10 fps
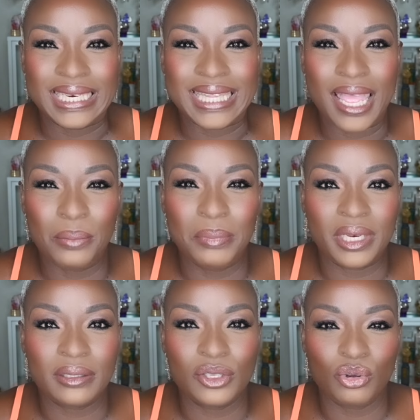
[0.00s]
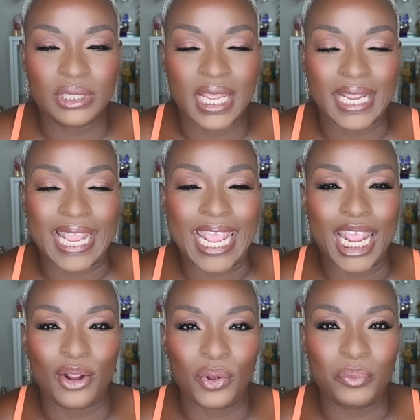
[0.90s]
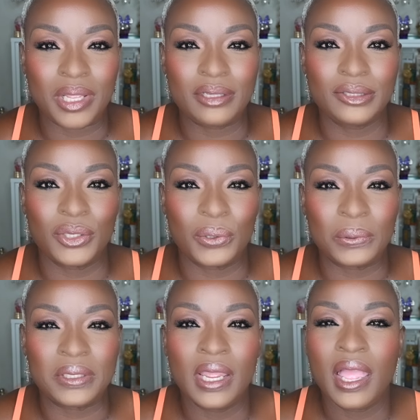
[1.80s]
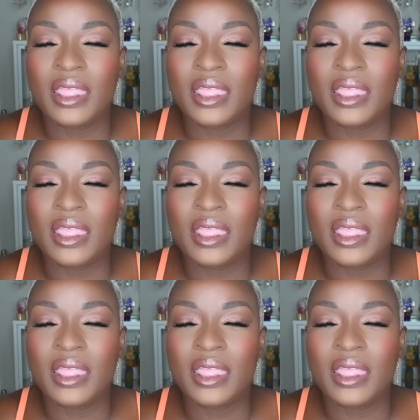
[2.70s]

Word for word: that middle note, that caramel note,